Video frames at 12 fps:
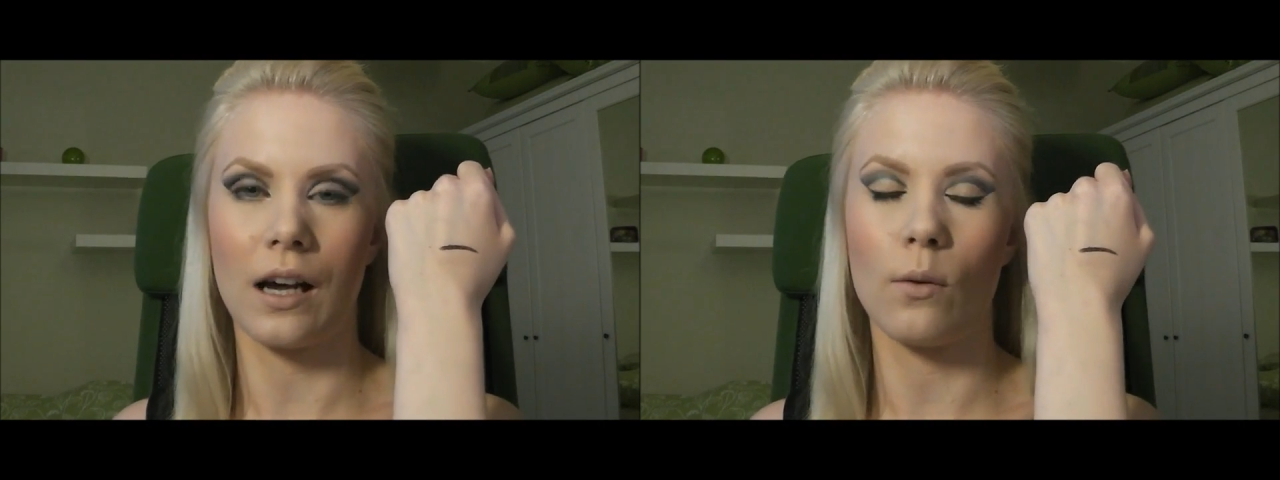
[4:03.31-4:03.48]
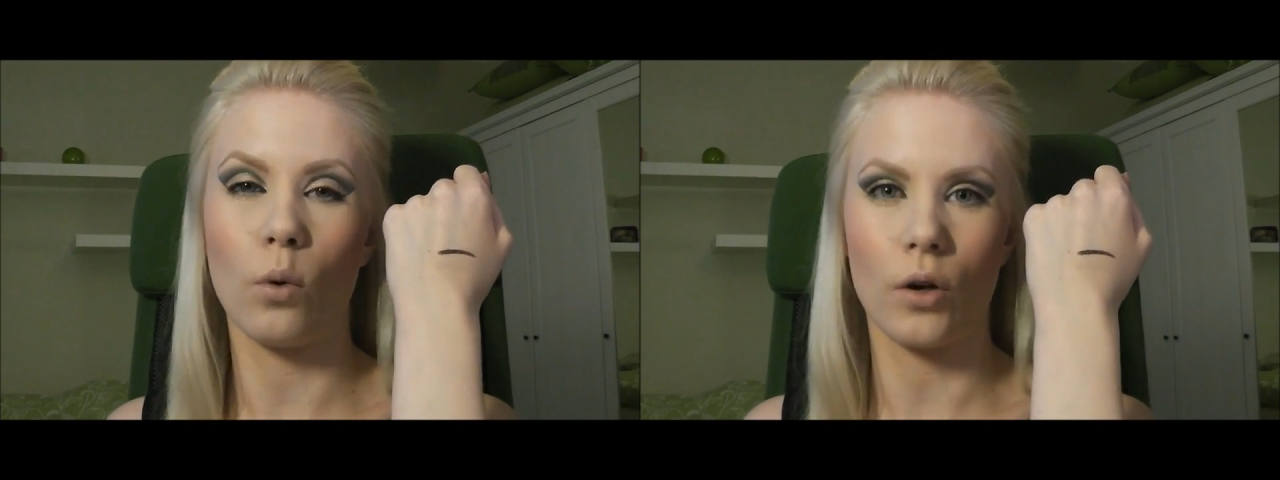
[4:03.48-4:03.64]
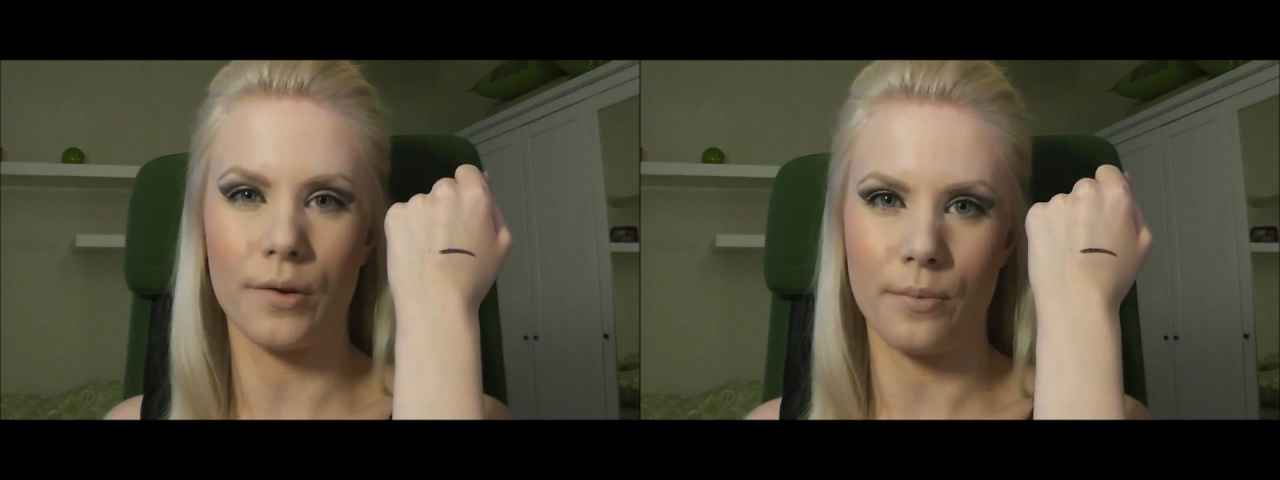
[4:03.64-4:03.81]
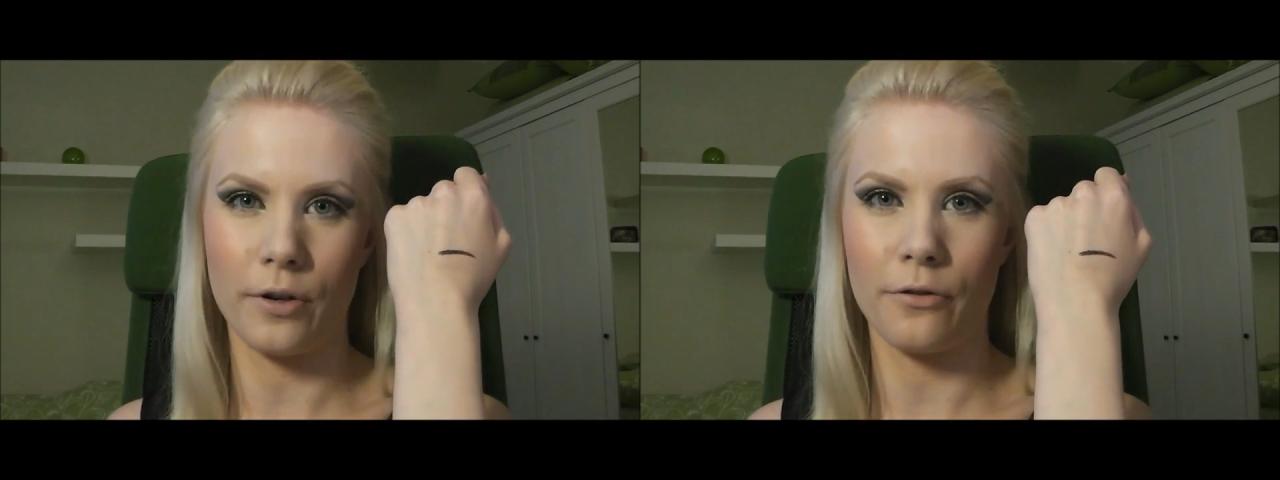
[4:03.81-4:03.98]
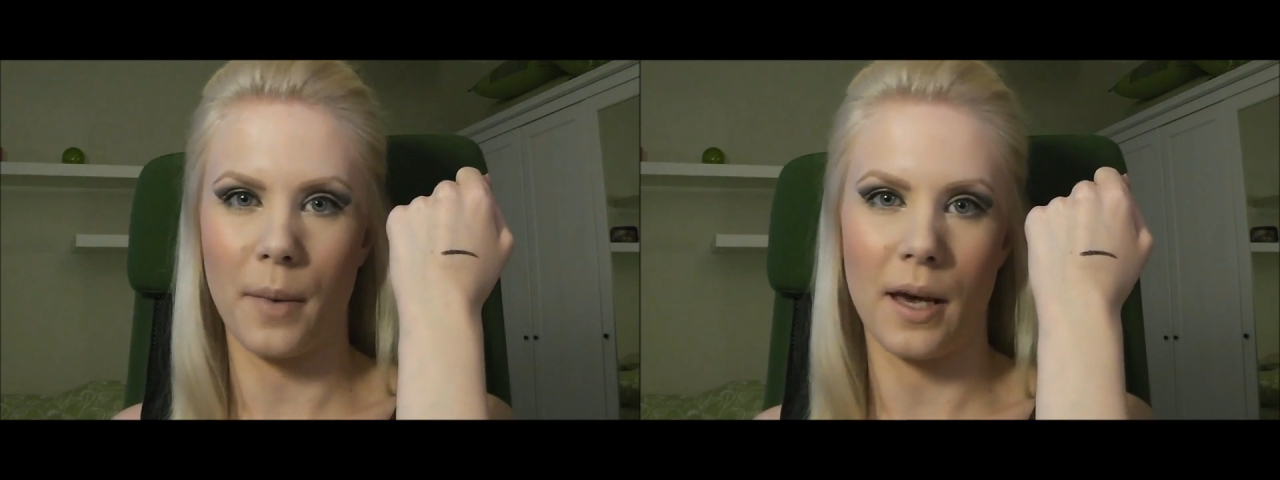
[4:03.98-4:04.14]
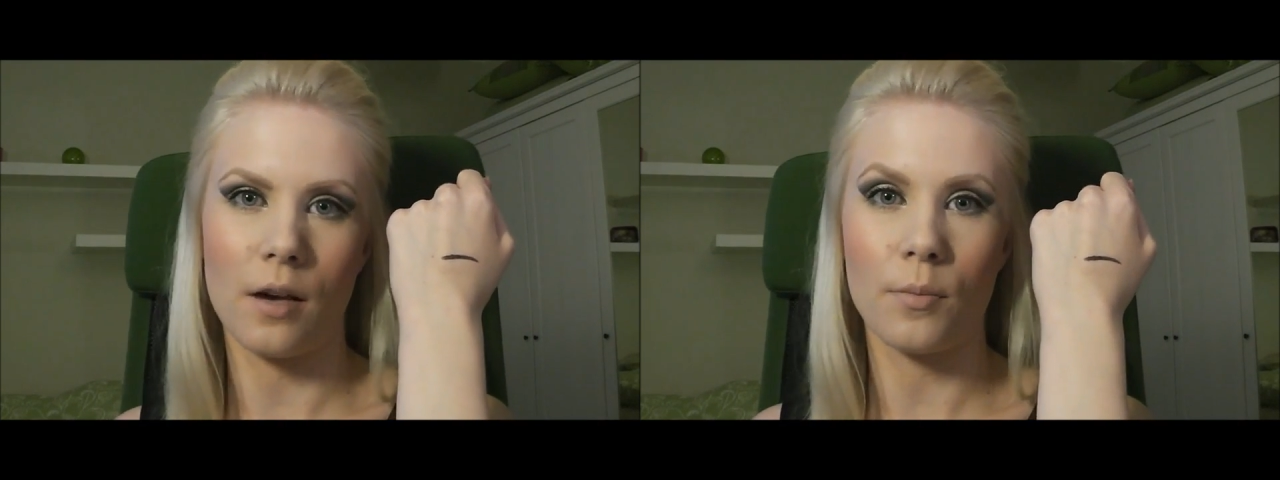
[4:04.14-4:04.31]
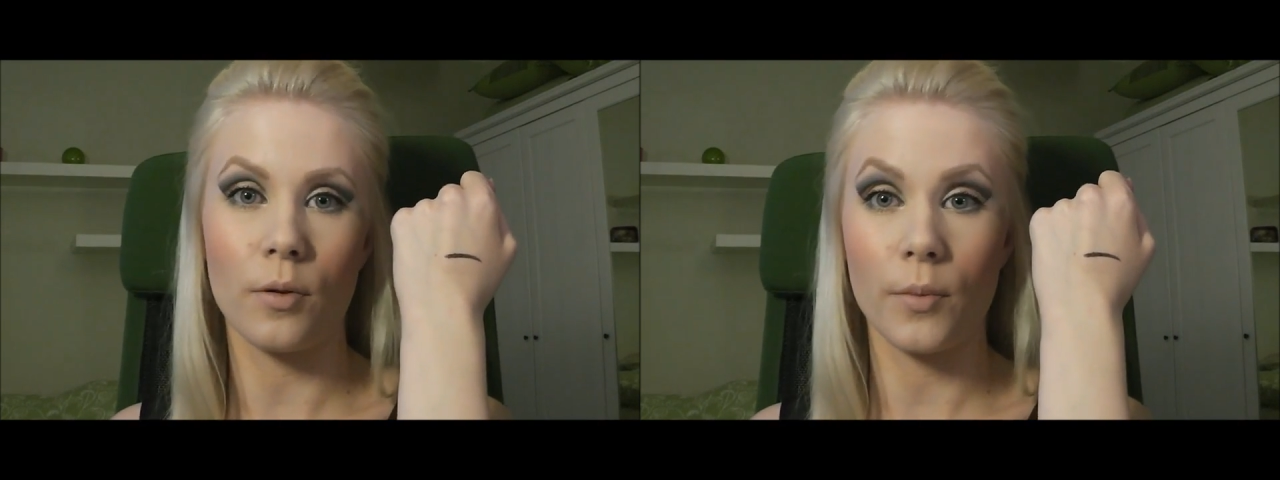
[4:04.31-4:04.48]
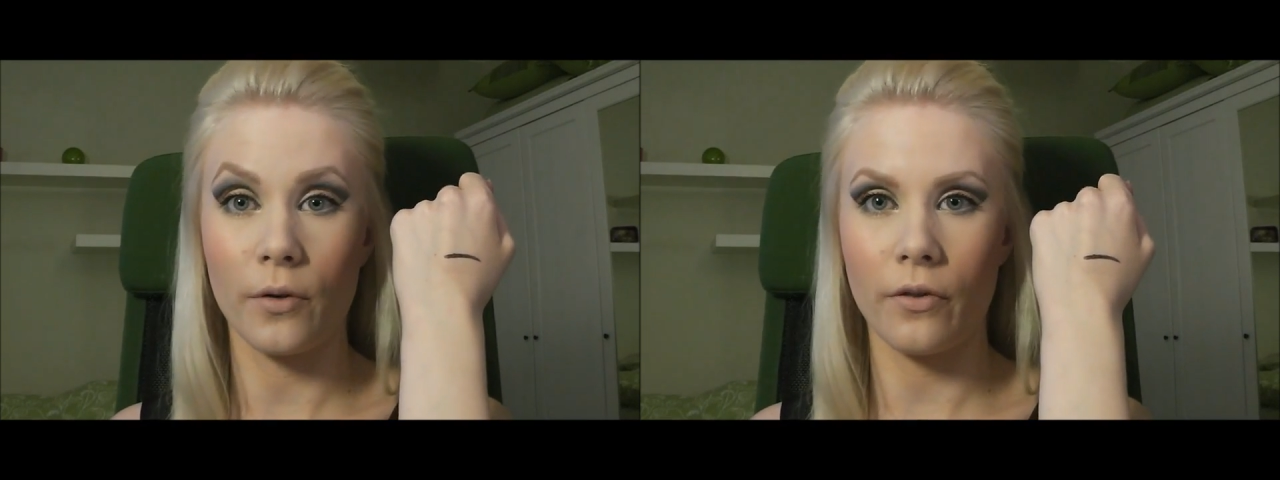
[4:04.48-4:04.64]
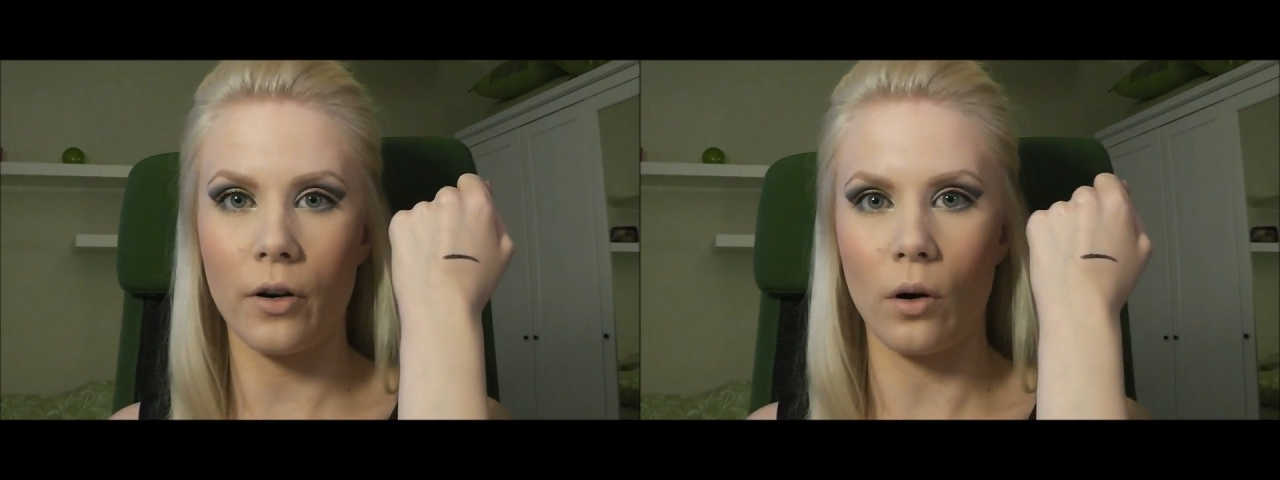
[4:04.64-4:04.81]
waterproof makeup
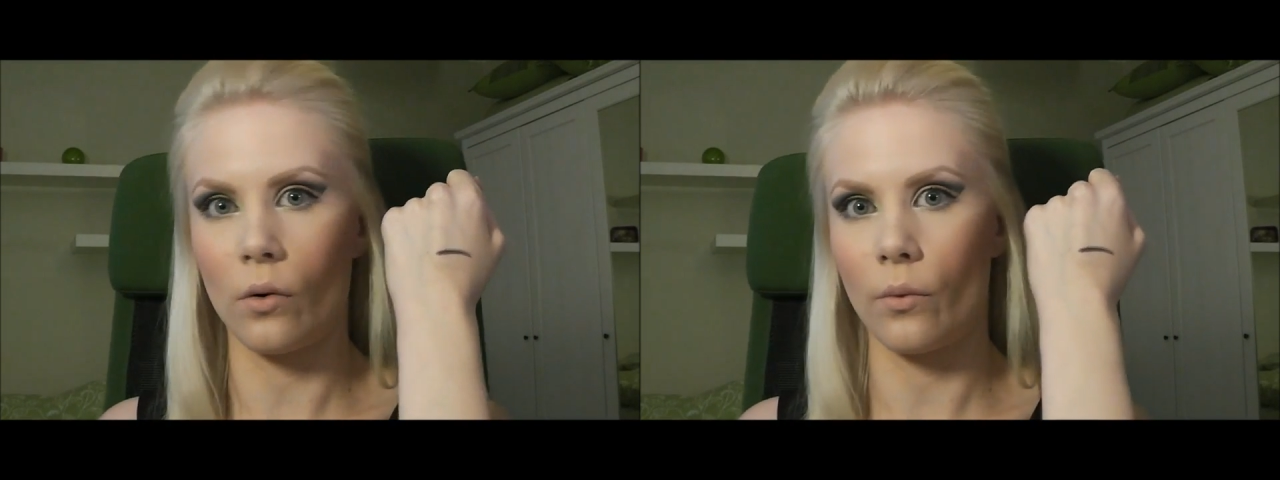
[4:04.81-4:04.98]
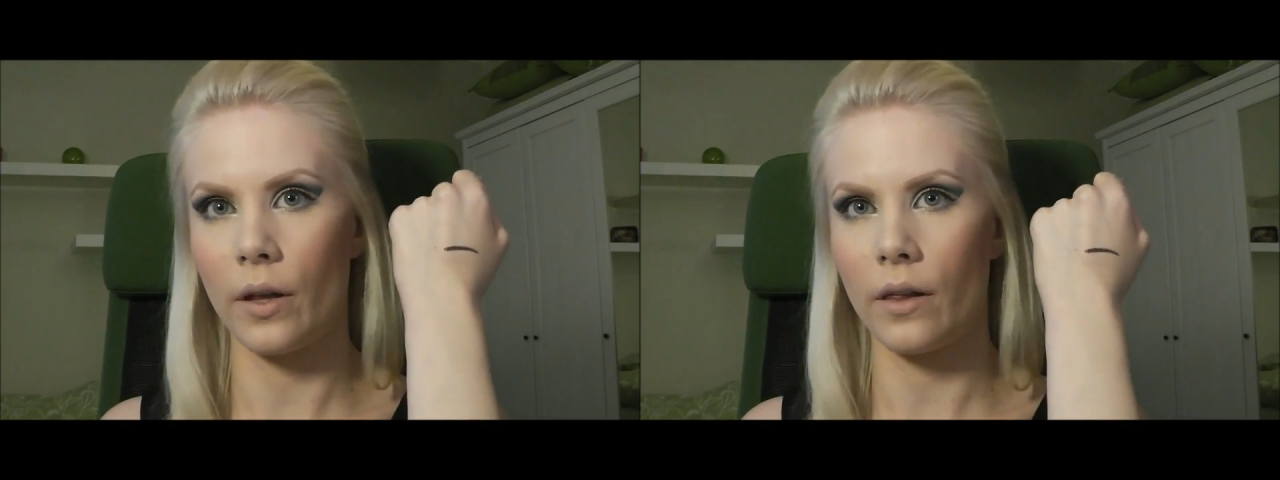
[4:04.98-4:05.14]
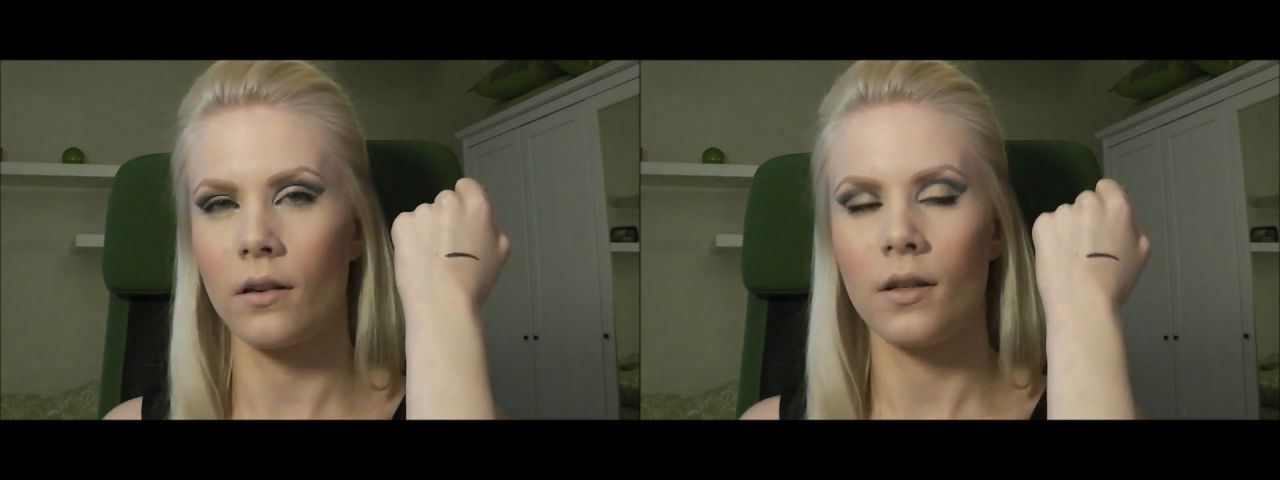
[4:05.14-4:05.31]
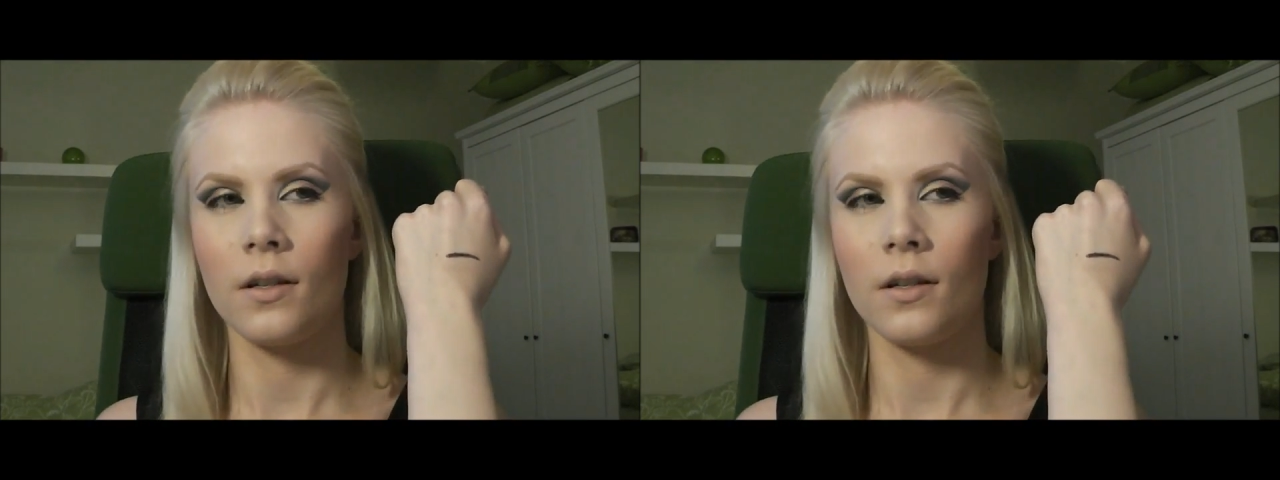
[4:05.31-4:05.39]
remover, or with,